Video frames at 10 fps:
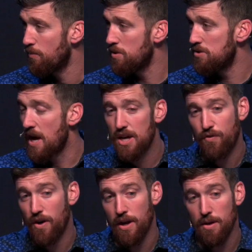When you ask
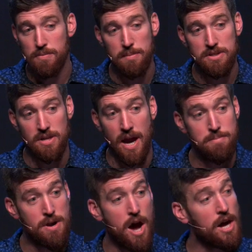for help, that means
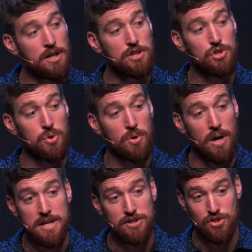I'm not in
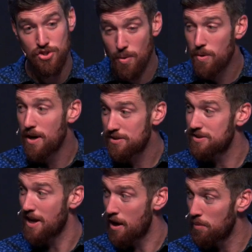control. I need someone
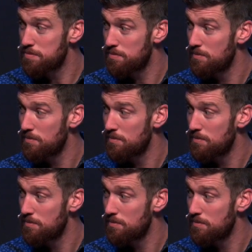else's help.